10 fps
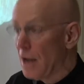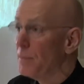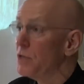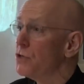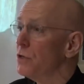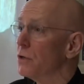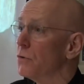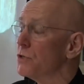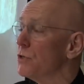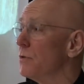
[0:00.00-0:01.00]
I mentioned the
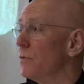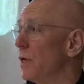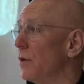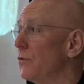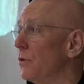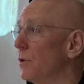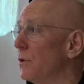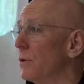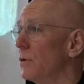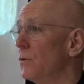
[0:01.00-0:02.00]
Christians of
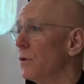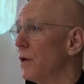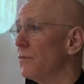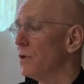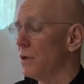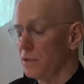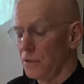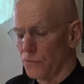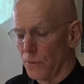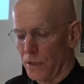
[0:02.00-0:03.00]
Edessa who left in
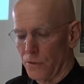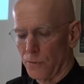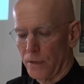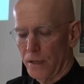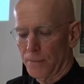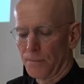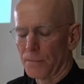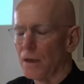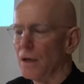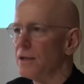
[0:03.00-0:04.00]
1923,
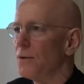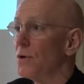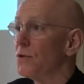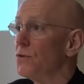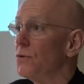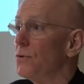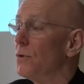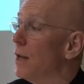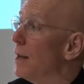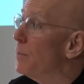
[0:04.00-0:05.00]
and they went
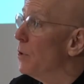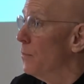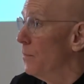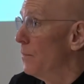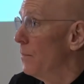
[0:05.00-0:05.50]
to Aleppo.